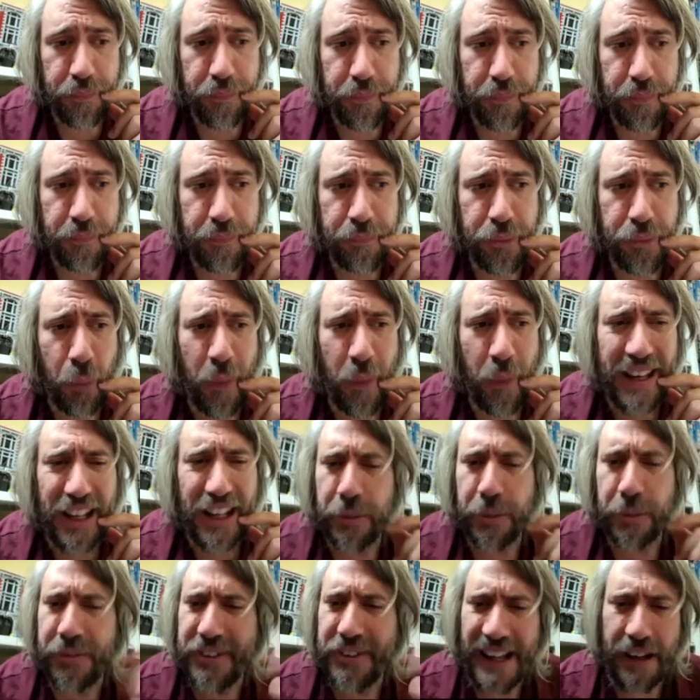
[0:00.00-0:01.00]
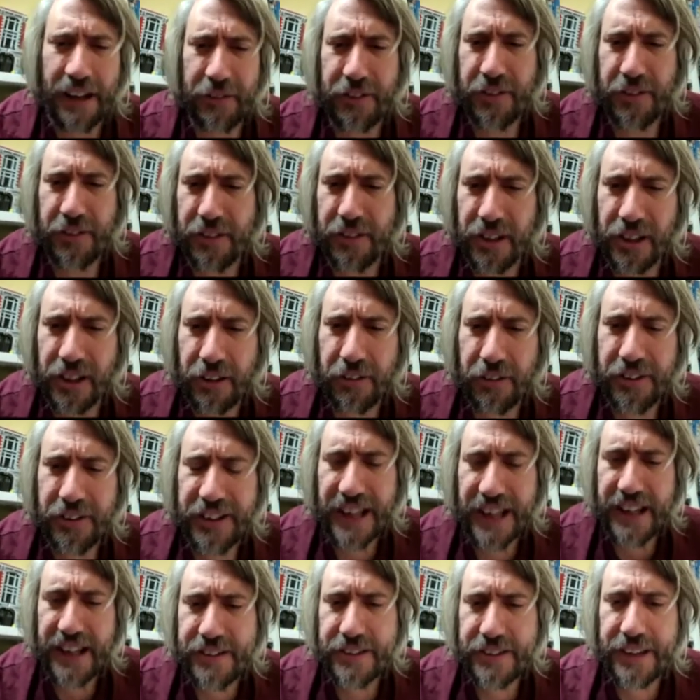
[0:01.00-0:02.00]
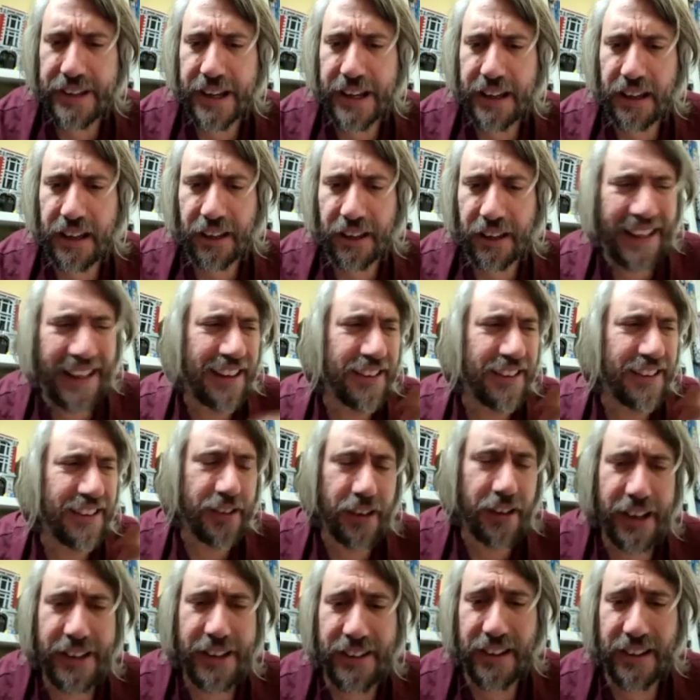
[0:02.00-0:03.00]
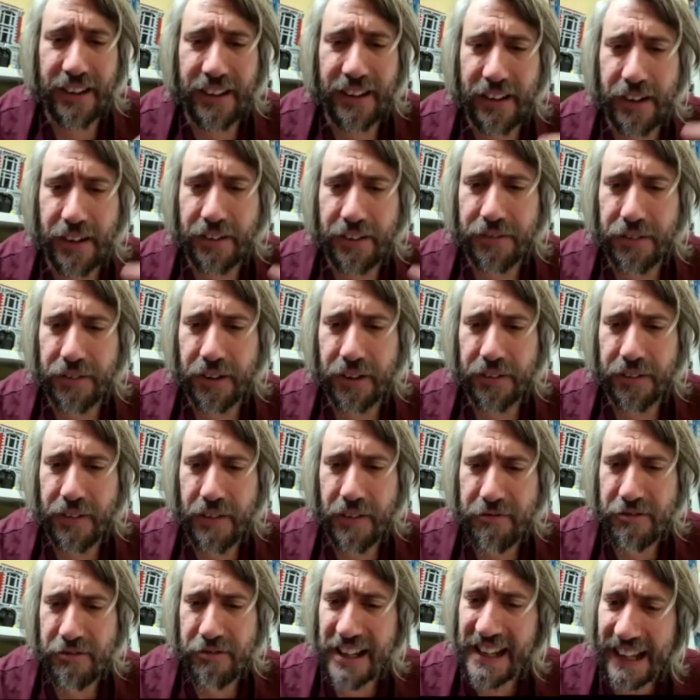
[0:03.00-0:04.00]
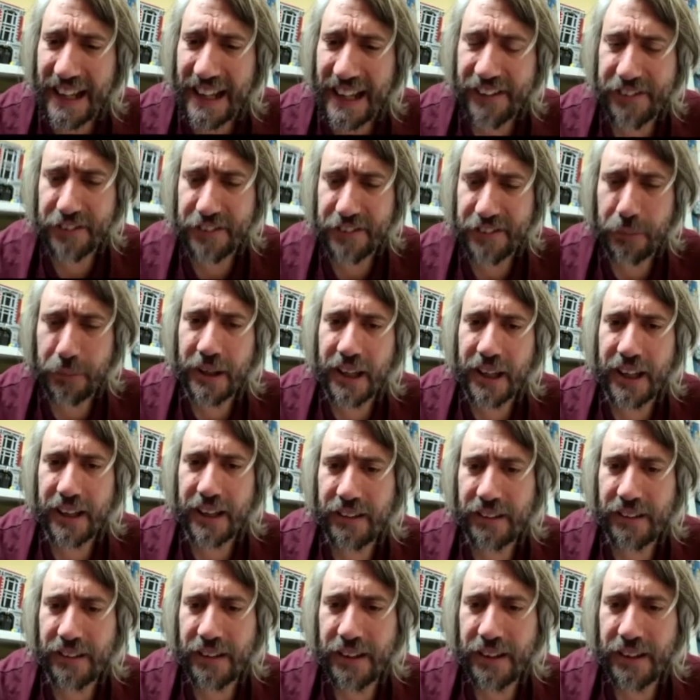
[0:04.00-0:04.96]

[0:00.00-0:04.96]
but when it comes down to the you know the day to day like the anxiety of, of every class coming in